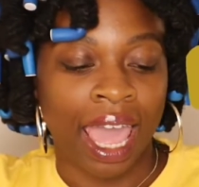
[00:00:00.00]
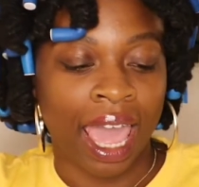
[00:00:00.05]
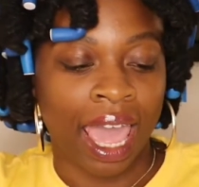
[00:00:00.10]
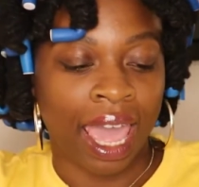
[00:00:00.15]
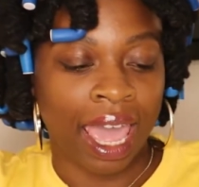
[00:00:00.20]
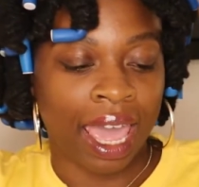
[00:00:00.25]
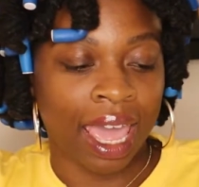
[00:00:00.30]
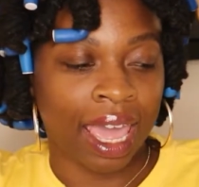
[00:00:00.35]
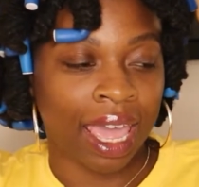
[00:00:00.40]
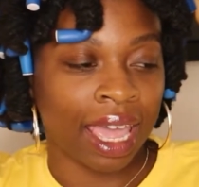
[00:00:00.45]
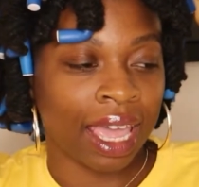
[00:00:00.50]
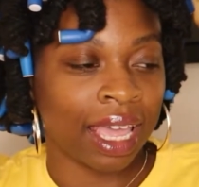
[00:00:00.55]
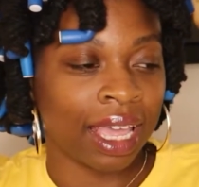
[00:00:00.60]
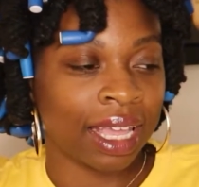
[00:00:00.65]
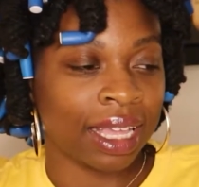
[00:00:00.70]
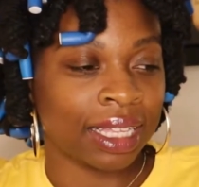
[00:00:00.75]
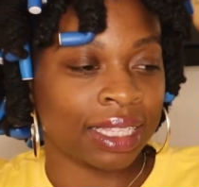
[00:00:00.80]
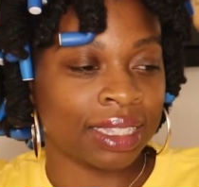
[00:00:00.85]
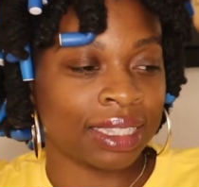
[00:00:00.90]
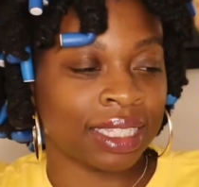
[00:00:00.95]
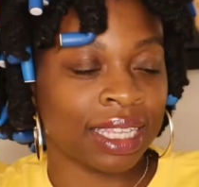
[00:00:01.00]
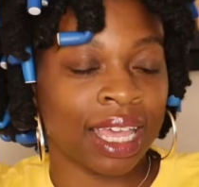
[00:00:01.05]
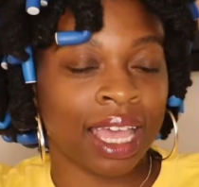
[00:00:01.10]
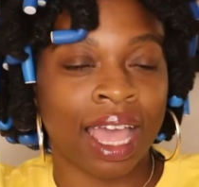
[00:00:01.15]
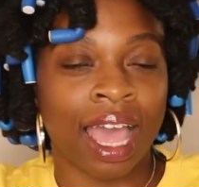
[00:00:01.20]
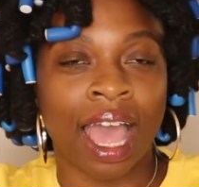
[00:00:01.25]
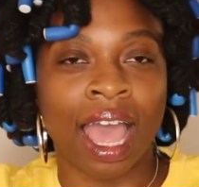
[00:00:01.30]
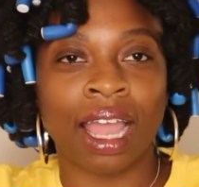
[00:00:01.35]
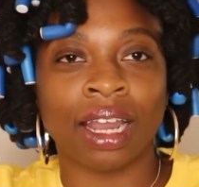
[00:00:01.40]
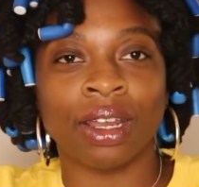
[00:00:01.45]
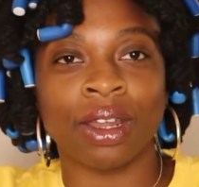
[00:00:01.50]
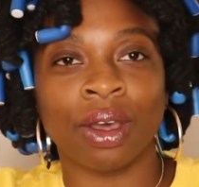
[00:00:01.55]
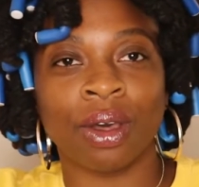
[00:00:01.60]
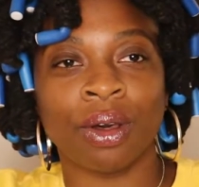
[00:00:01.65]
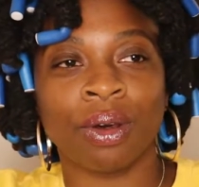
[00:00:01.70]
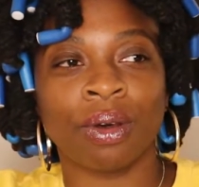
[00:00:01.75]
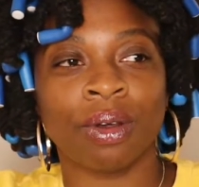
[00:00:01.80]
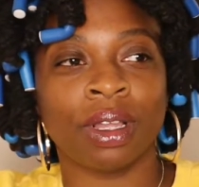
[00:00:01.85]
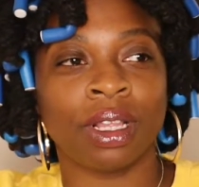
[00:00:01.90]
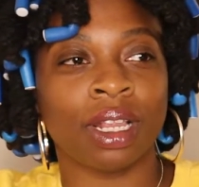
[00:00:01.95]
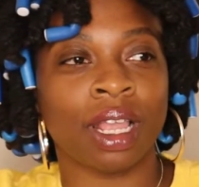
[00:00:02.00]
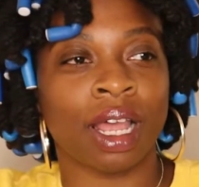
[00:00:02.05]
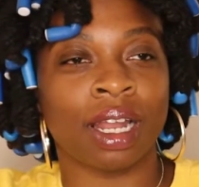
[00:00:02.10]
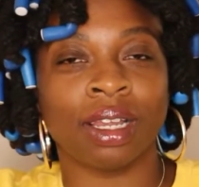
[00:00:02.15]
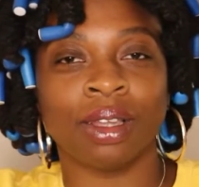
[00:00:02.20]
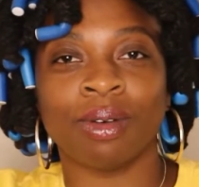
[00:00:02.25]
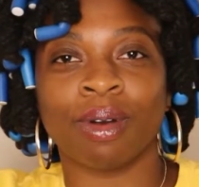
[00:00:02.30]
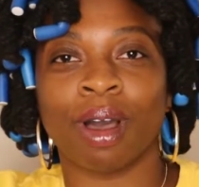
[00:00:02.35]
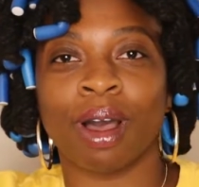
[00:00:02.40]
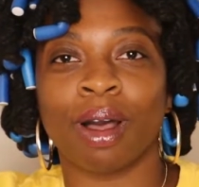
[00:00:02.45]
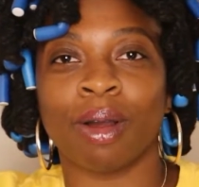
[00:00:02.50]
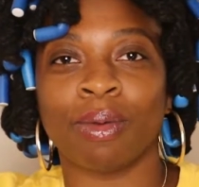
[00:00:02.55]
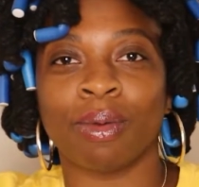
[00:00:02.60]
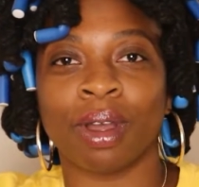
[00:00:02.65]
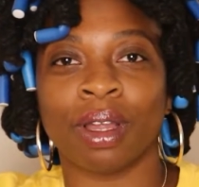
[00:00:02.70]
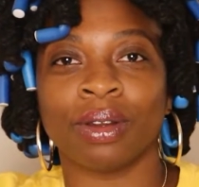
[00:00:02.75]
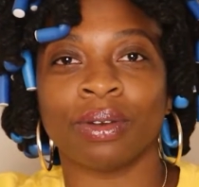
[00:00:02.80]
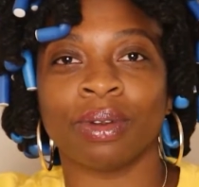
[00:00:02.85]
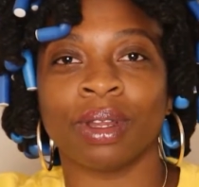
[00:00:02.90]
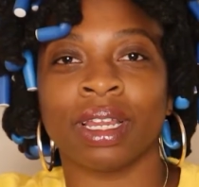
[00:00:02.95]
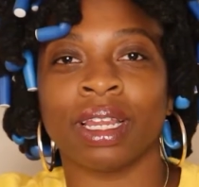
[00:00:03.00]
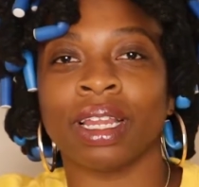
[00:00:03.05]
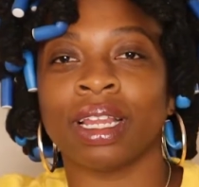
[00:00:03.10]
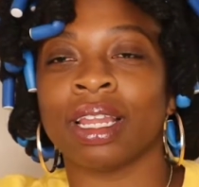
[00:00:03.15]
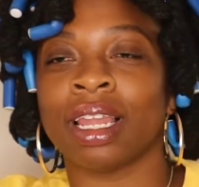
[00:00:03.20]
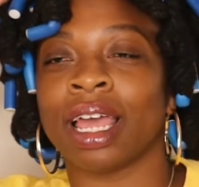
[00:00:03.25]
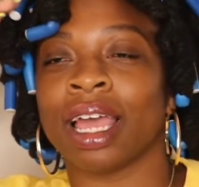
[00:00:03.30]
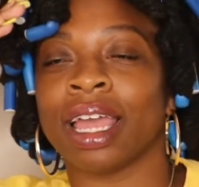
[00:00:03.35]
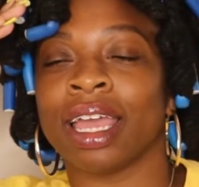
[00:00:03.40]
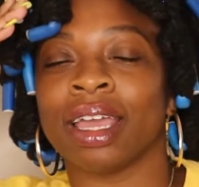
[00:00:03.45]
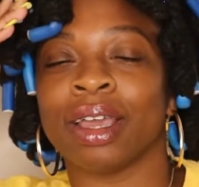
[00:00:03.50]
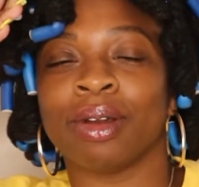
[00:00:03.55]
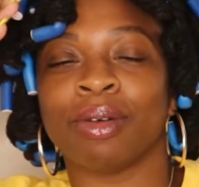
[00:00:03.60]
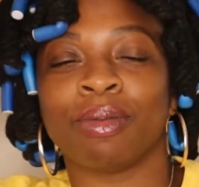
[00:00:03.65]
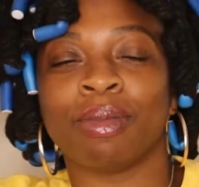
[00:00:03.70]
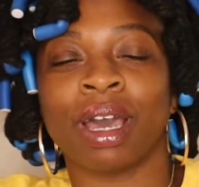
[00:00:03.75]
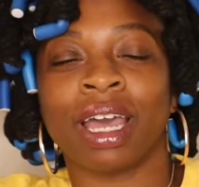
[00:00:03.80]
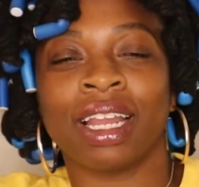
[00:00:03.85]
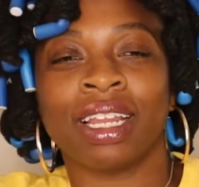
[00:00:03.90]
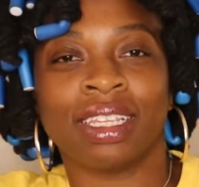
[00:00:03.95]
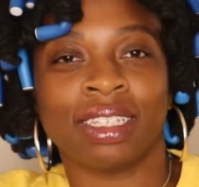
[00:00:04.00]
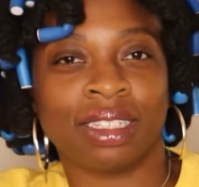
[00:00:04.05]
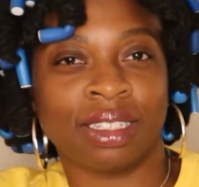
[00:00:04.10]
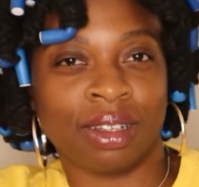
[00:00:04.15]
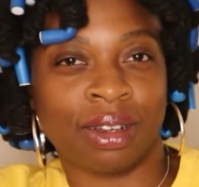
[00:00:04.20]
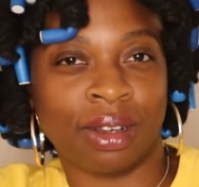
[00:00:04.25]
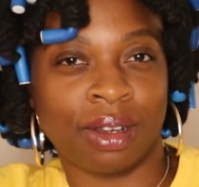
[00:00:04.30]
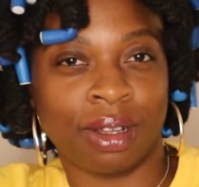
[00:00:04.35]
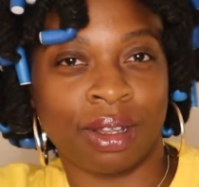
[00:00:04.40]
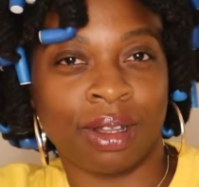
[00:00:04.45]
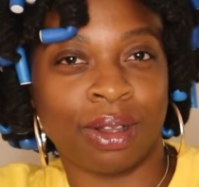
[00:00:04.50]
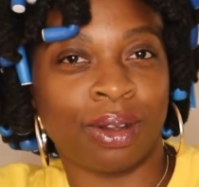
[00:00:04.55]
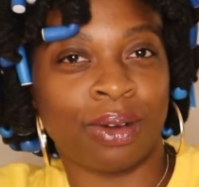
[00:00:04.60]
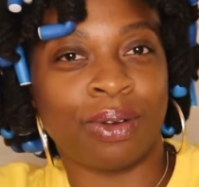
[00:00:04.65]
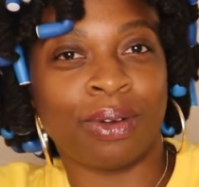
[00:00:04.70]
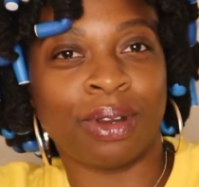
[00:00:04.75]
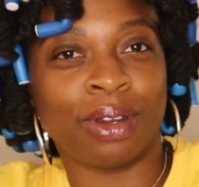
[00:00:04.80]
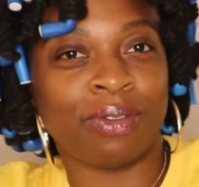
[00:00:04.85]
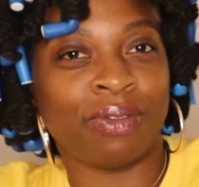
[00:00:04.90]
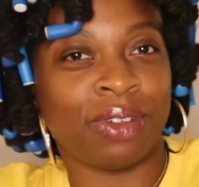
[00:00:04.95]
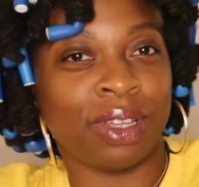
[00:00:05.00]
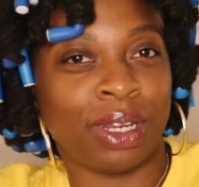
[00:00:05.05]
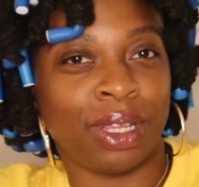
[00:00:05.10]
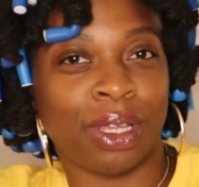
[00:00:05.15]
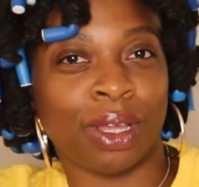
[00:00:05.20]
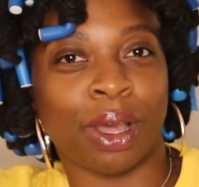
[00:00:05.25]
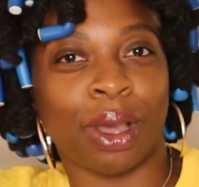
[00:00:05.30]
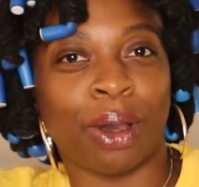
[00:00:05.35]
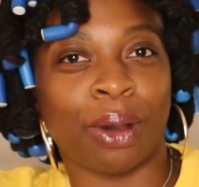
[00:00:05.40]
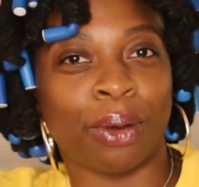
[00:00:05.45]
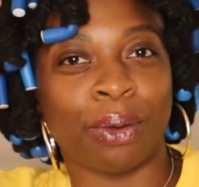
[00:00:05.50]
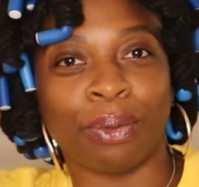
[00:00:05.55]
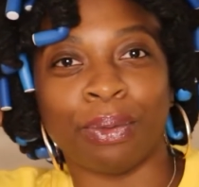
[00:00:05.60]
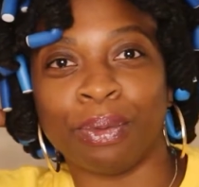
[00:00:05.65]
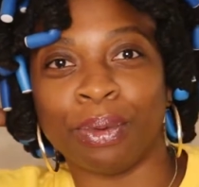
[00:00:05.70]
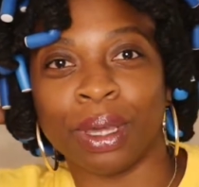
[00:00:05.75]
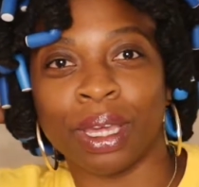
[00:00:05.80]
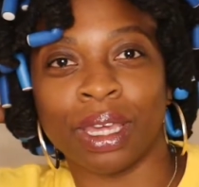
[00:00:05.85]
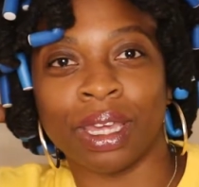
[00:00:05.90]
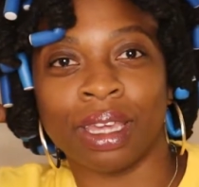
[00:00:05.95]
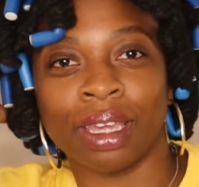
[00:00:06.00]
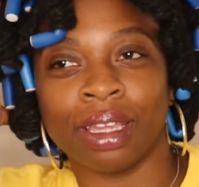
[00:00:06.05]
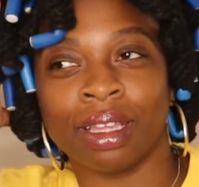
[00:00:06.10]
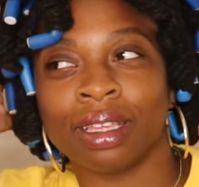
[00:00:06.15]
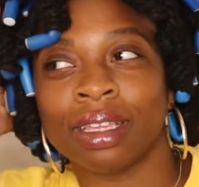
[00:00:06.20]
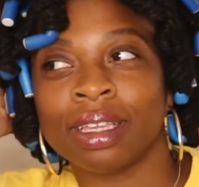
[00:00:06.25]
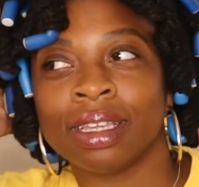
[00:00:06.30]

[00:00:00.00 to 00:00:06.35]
And I know a lot of you all are wondering, like, why this girl on a video with